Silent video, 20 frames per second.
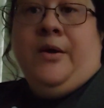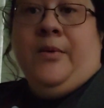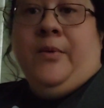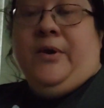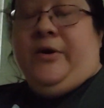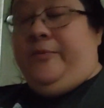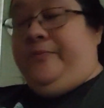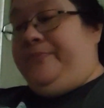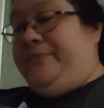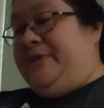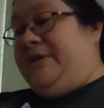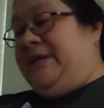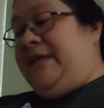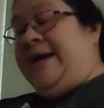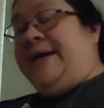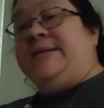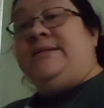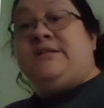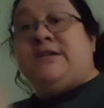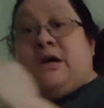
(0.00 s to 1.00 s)
Well, the
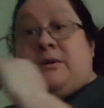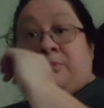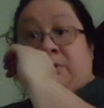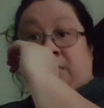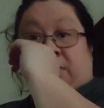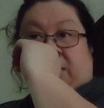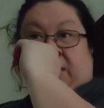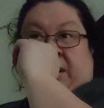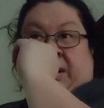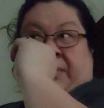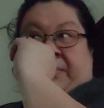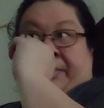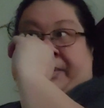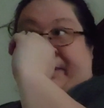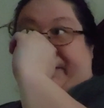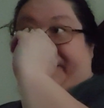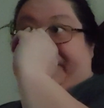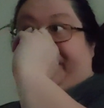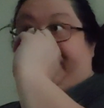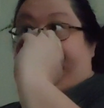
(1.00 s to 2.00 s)
last time you saw
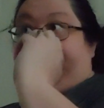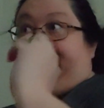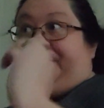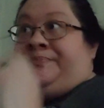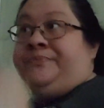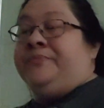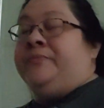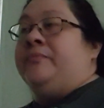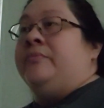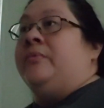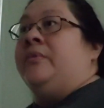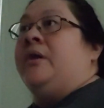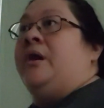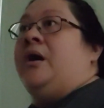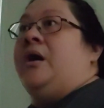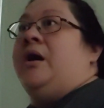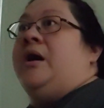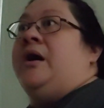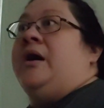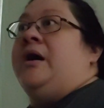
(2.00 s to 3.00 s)
me,
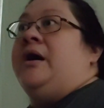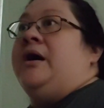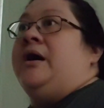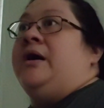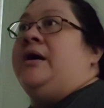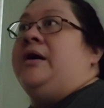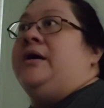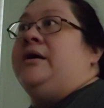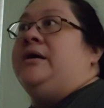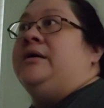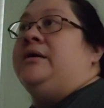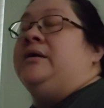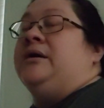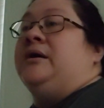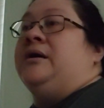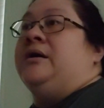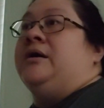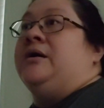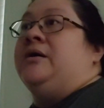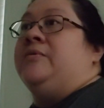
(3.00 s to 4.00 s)

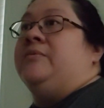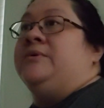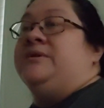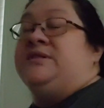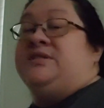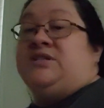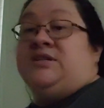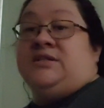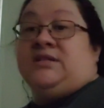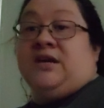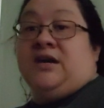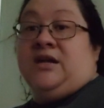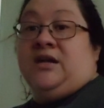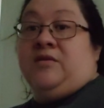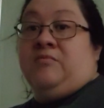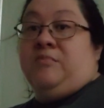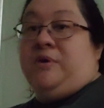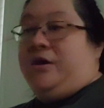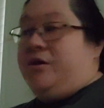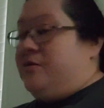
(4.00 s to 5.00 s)
I was just
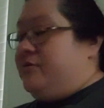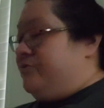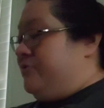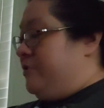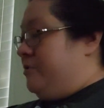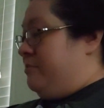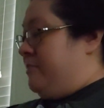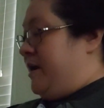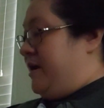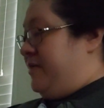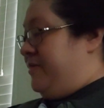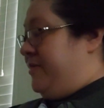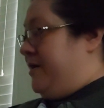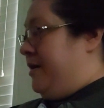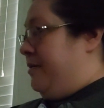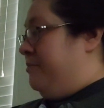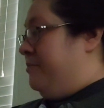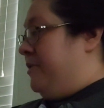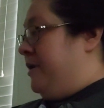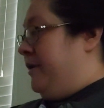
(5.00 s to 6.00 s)
getting better from my
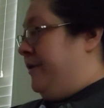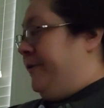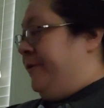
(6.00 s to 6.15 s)
thumb.